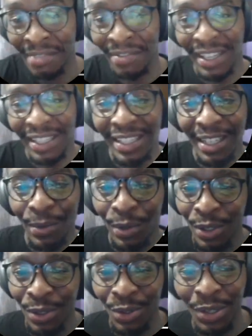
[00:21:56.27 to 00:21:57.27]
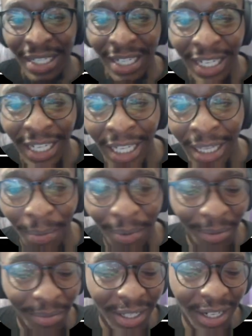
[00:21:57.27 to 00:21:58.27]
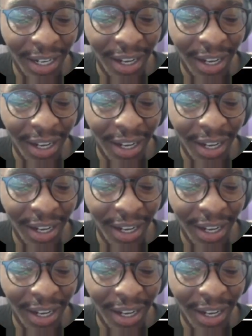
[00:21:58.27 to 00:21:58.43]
reversing, which is not really in the prompt.